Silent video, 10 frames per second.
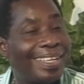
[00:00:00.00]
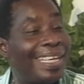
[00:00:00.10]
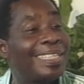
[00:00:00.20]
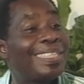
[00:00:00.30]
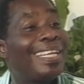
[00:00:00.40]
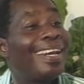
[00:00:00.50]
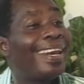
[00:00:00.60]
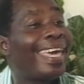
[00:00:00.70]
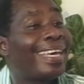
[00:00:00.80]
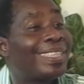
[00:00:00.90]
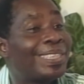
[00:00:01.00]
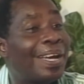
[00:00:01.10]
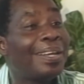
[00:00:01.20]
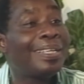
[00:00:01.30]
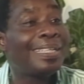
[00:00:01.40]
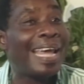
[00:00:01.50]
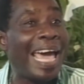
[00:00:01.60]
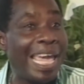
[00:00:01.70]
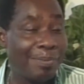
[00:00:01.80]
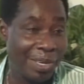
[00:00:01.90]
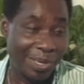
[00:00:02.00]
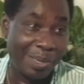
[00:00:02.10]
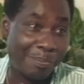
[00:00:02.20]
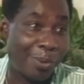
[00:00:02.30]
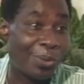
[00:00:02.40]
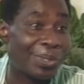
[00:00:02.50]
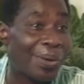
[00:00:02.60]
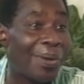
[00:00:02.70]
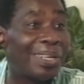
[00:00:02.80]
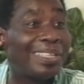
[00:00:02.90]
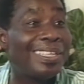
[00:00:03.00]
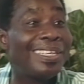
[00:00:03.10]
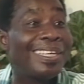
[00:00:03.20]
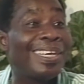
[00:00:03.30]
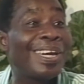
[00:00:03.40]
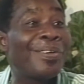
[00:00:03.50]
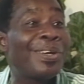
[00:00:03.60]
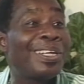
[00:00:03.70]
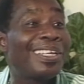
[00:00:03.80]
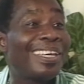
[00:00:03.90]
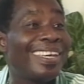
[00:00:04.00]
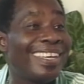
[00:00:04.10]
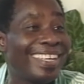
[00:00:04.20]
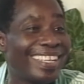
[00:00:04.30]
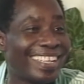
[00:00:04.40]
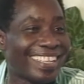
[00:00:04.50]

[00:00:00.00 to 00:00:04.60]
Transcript: Is election time, he put on his hearing aid.